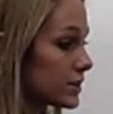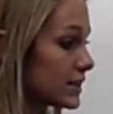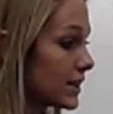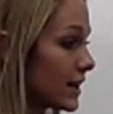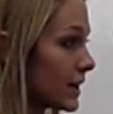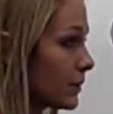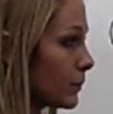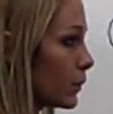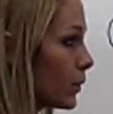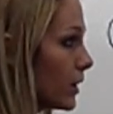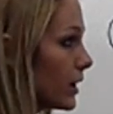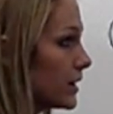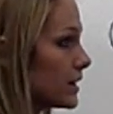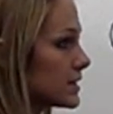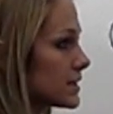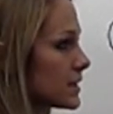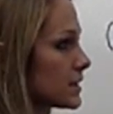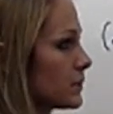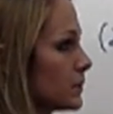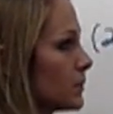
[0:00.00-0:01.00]
our second point
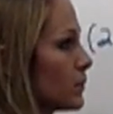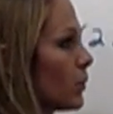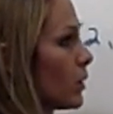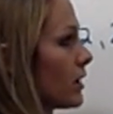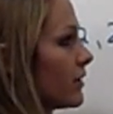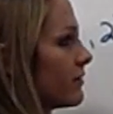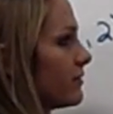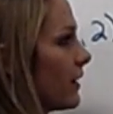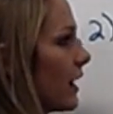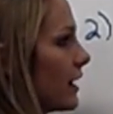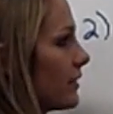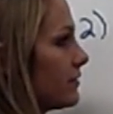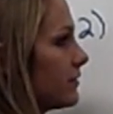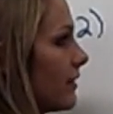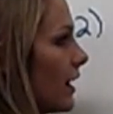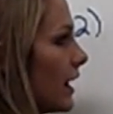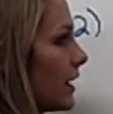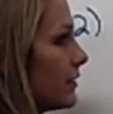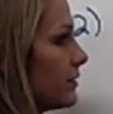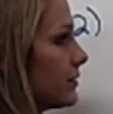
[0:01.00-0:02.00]
is going to be
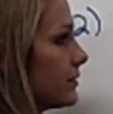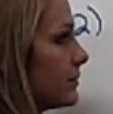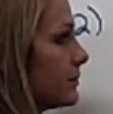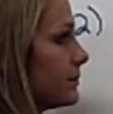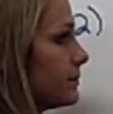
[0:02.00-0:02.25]
0.55.